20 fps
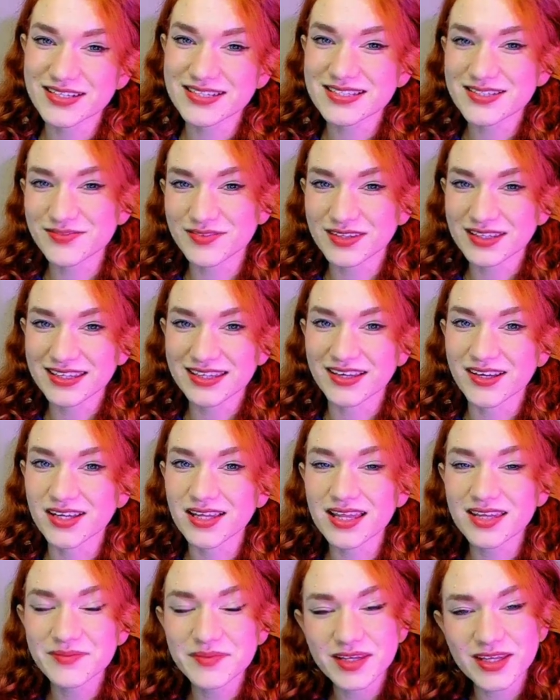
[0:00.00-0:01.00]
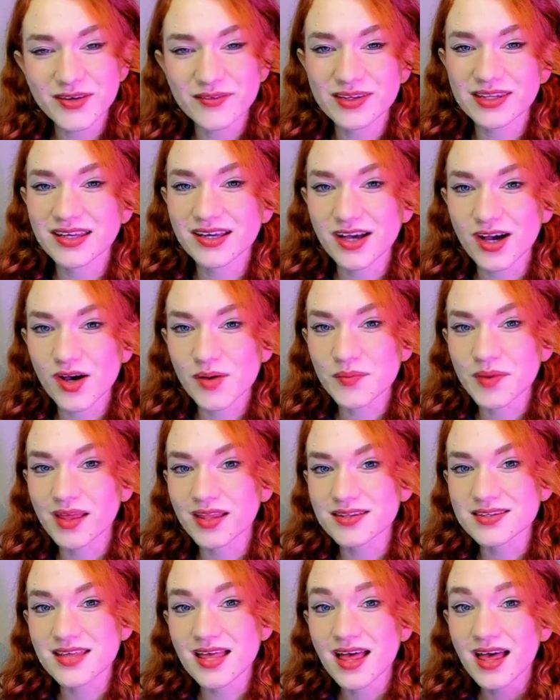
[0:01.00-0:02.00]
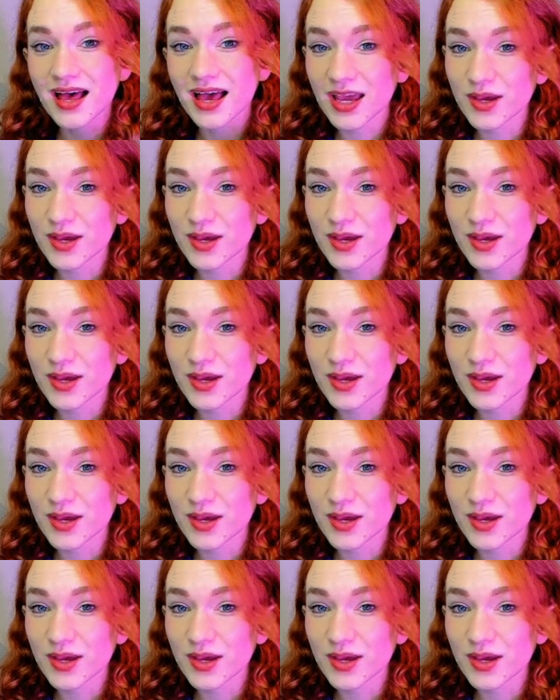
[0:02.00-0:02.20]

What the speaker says: first video, let me know in the comments.